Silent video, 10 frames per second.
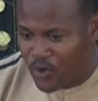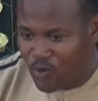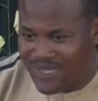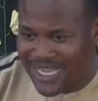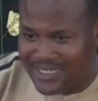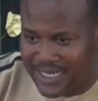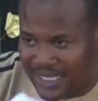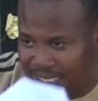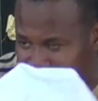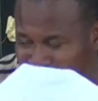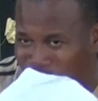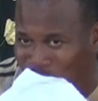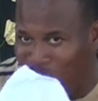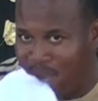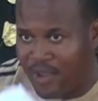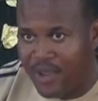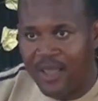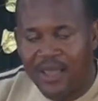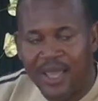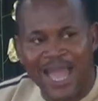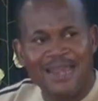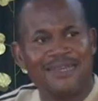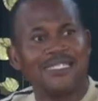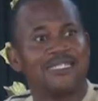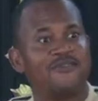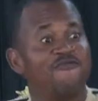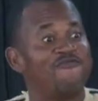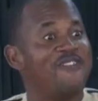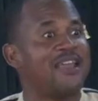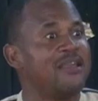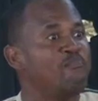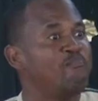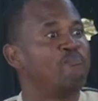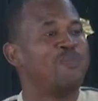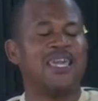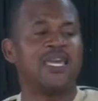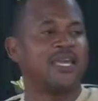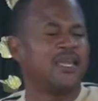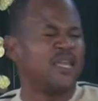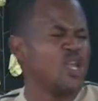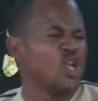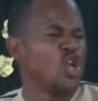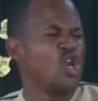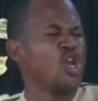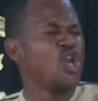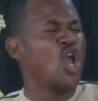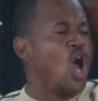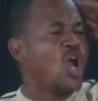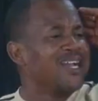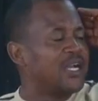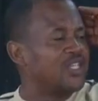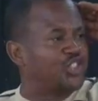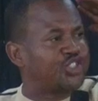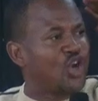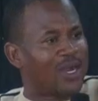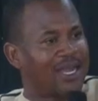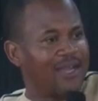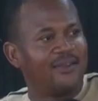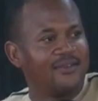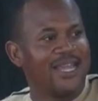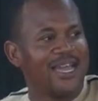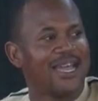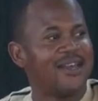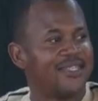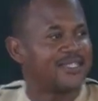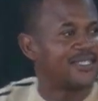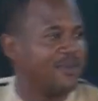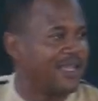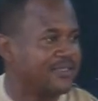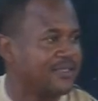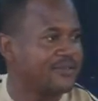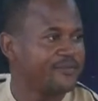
home yesterday. And this very big, long truck that carries cement